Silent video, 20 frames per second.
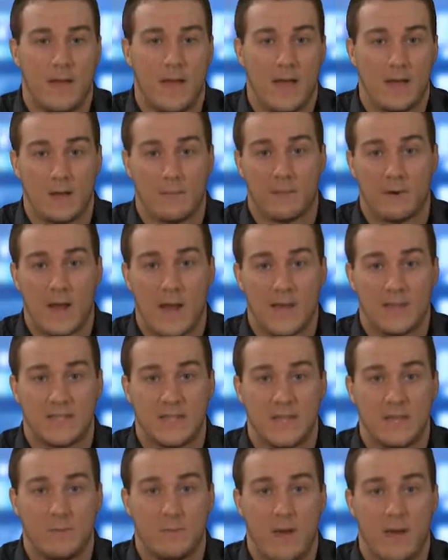At number
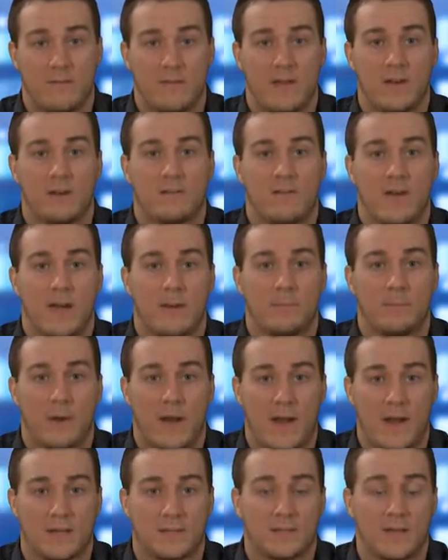18, we have Interline
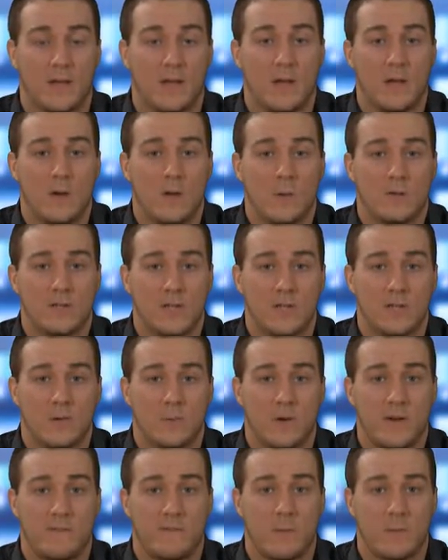Brands, which had
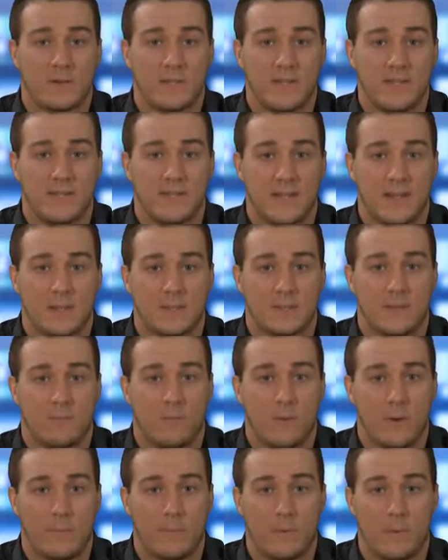2014 sales of
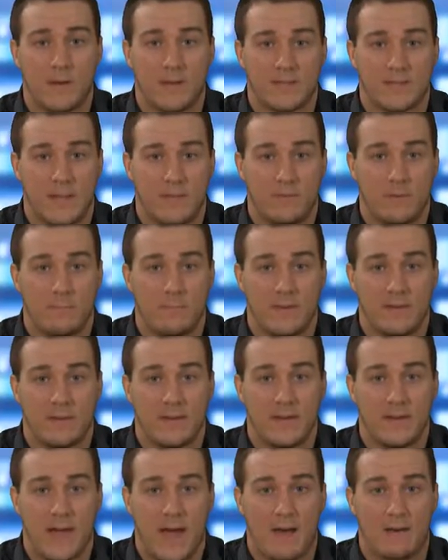$1.7
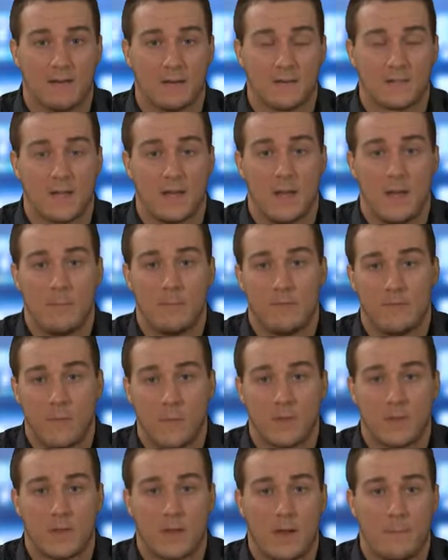billion
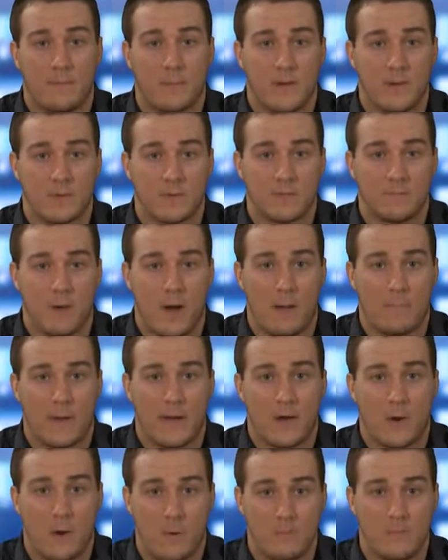before the company was bought
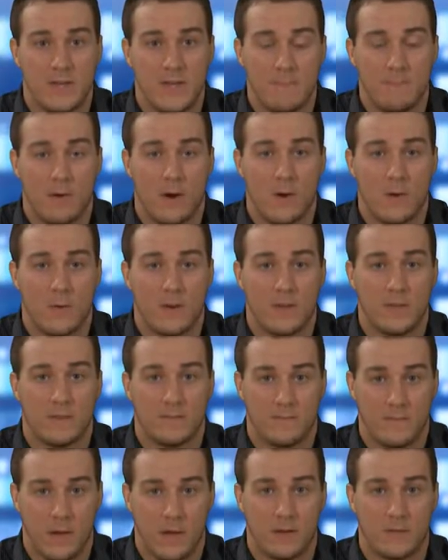by Home Depot in
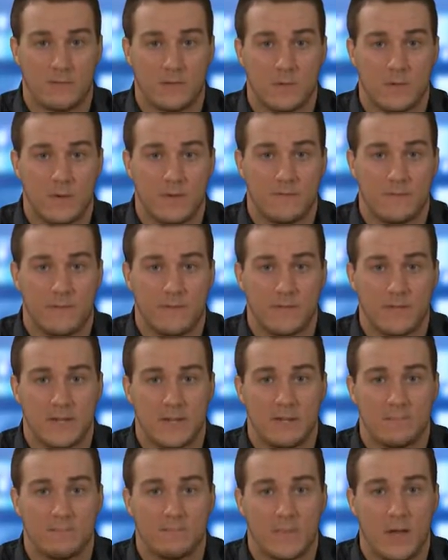the fall of
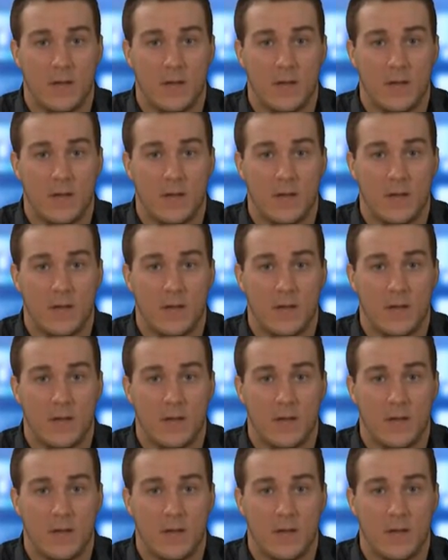2015.